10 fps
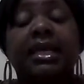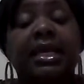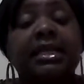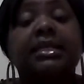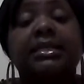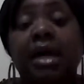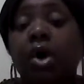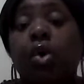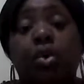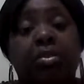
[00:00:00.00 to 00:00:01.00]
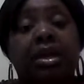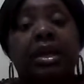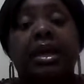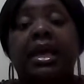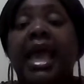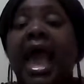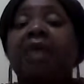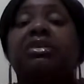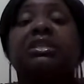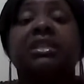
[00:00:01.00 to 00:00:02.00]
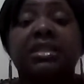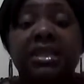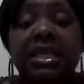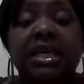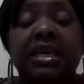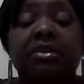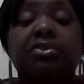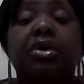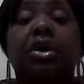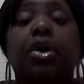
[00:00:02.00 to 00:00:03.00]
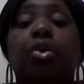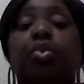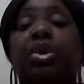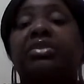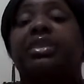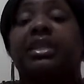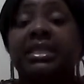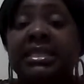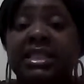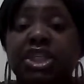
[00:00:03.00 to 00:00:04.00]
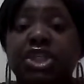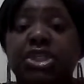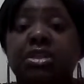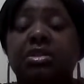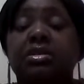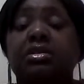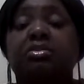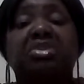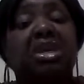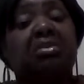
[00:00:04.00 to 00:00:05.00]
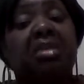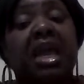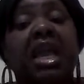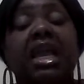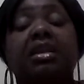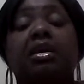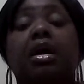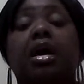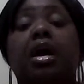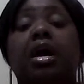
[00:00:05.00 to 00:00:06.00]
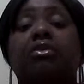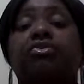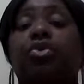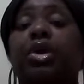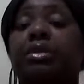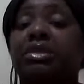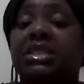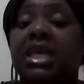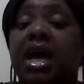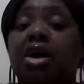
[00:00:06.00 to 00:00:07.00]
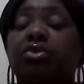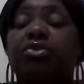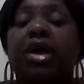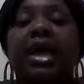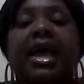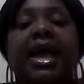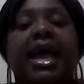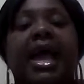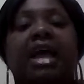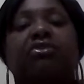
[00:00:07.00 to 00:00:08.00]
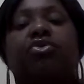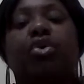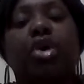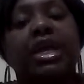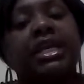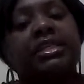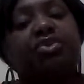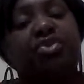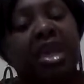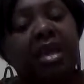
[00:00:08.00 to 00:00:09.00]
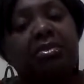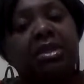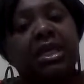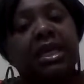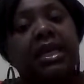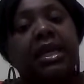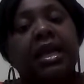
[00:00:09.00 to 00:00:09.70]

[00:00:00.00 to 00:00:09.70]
in his home, having to live with the decisions being made for himself and for his family.